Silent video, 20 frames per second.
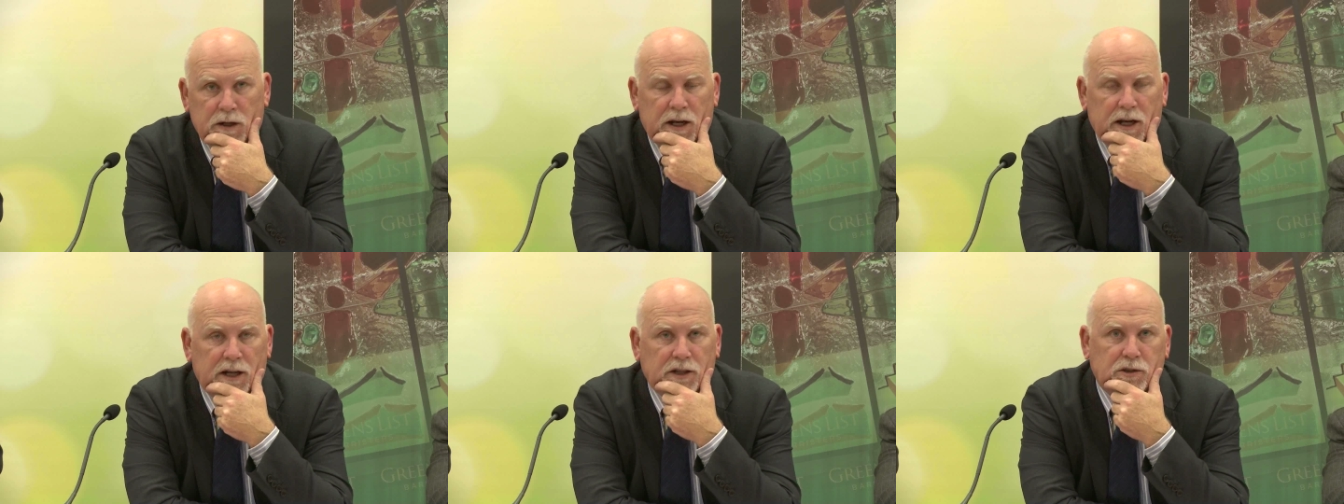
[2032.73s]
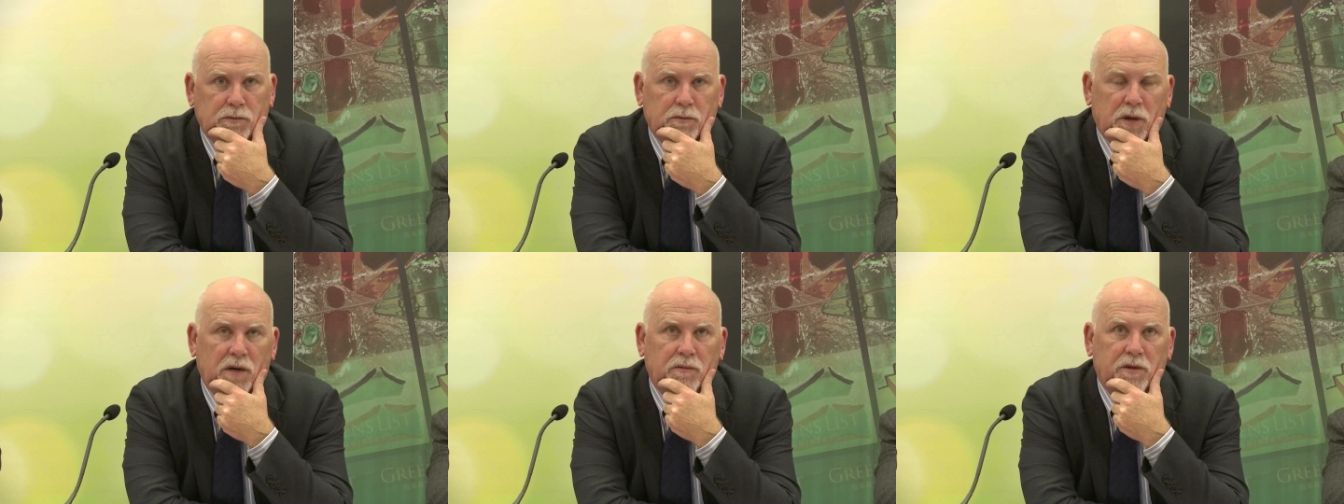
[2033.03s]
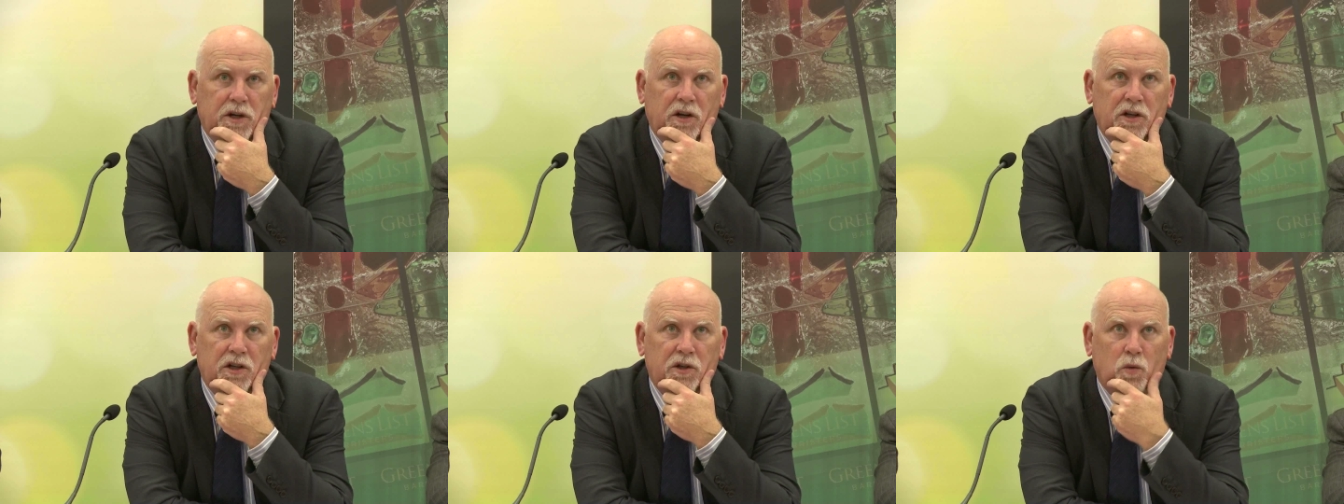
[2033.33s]
At the
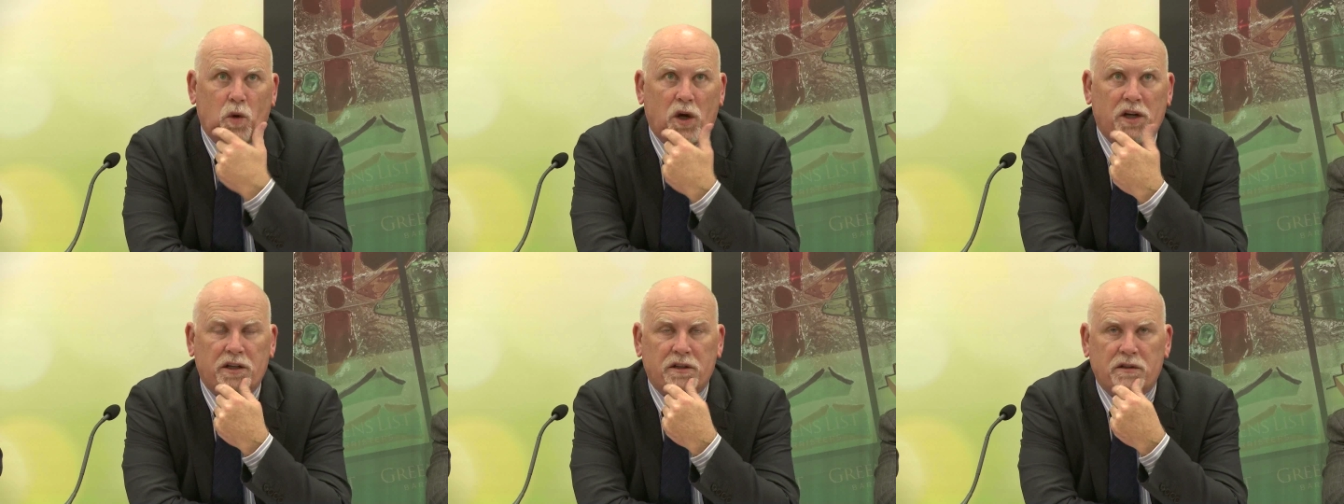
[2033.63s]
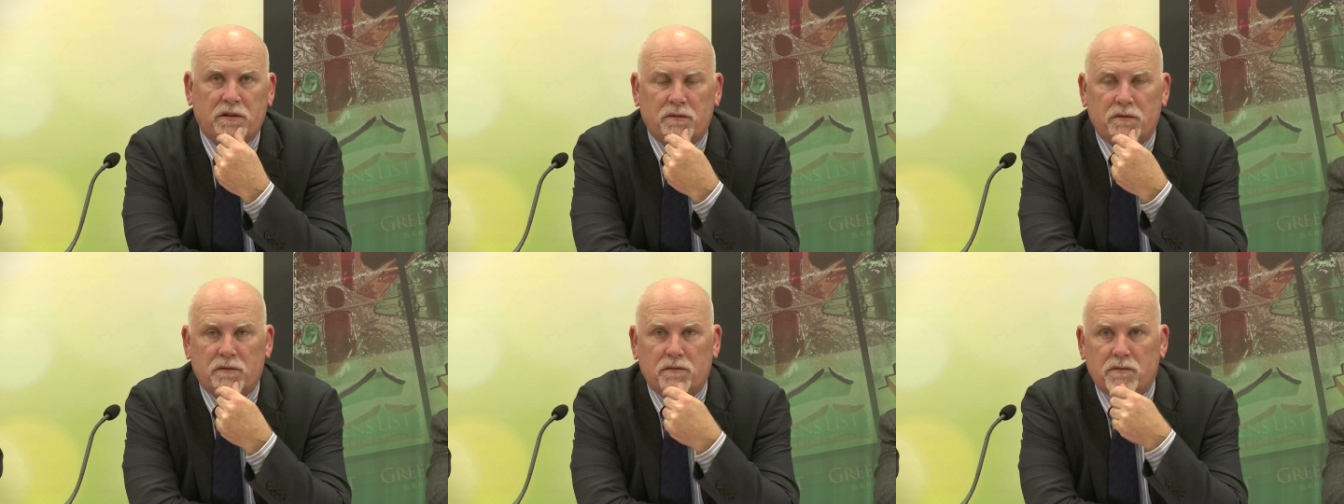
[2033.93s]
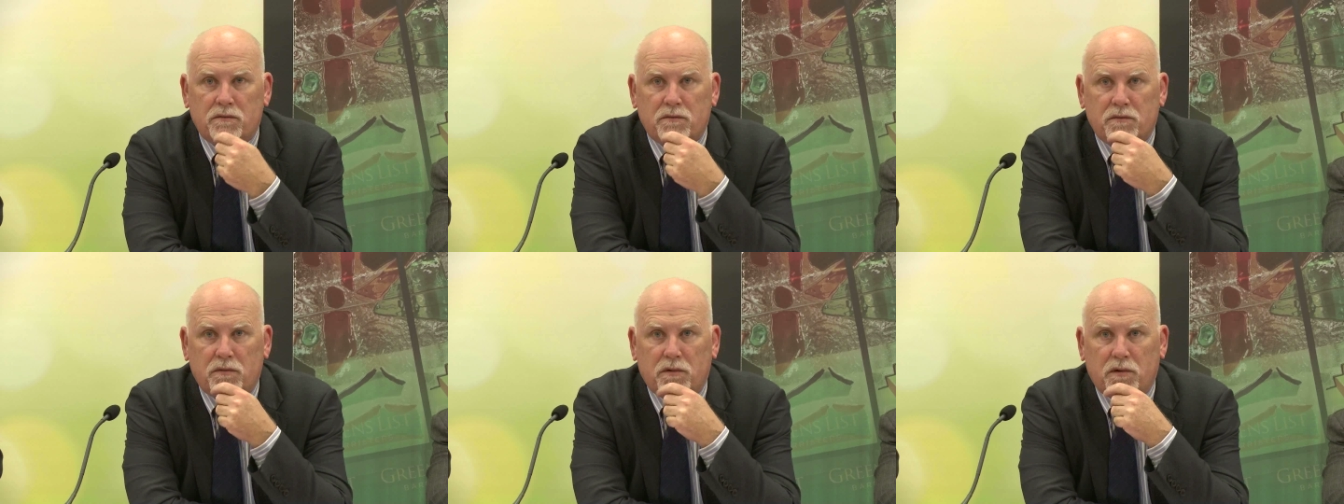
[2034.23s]
moment, only one
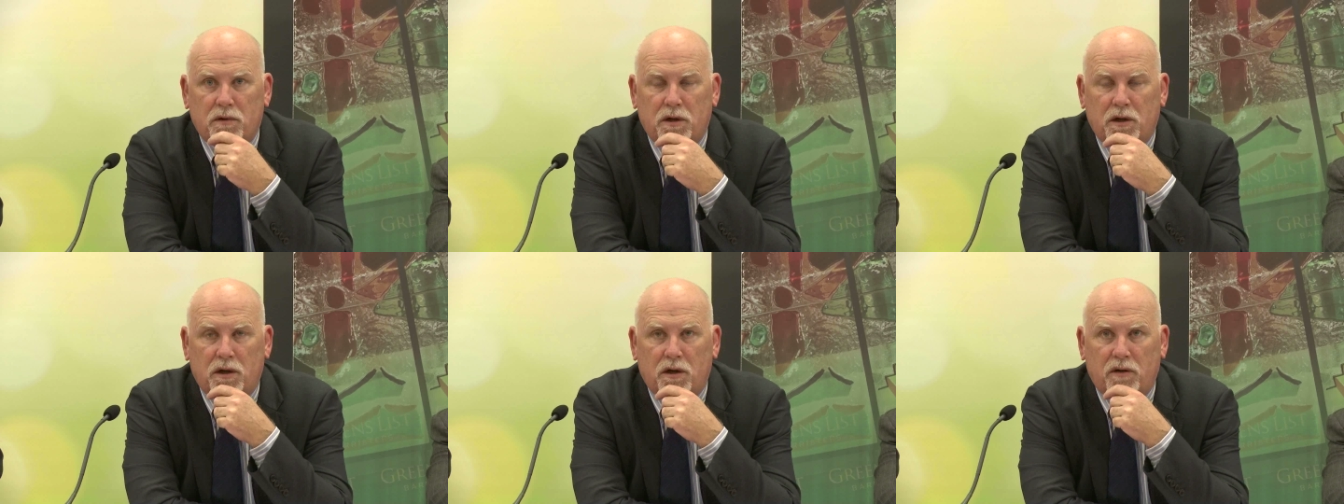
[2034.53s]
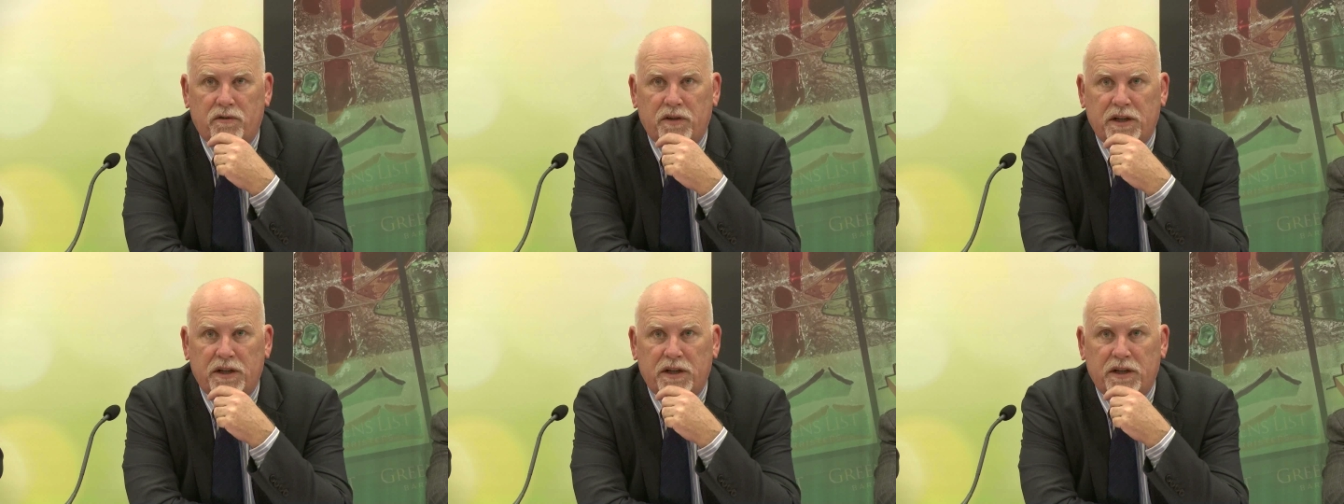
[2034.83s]
of